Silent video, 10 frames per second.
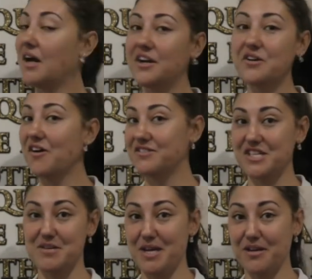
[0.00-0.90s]
I don't know if it's
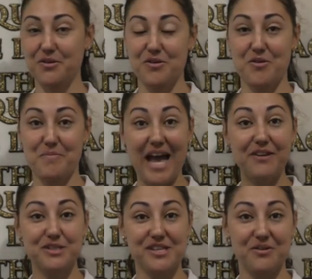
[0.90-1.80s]
going to be a good or a
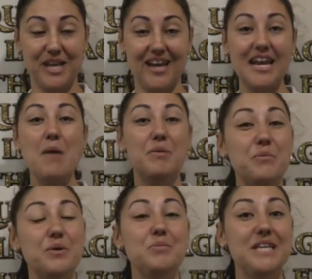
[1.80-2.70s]
bad result yet,
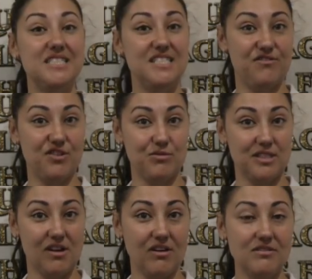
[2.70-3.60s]
it will be a different
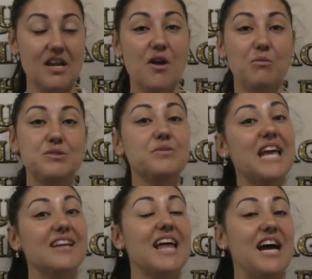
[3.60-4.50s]
result, which will
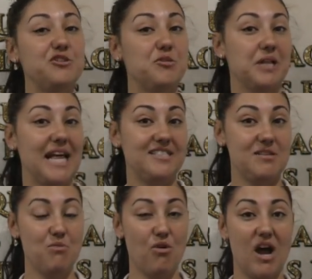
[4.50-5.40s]
then allow you to play
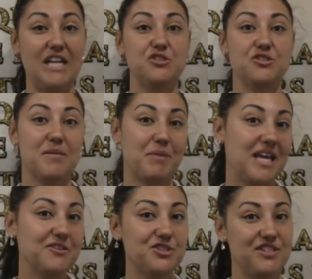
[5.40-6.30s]
some more and do
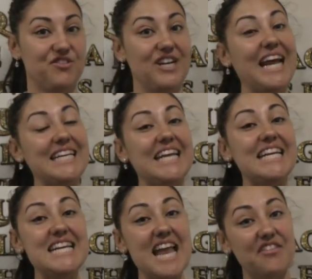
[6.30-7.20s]
something else different and get
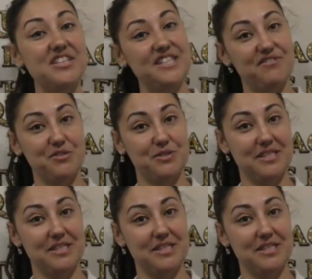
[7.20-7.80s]
another different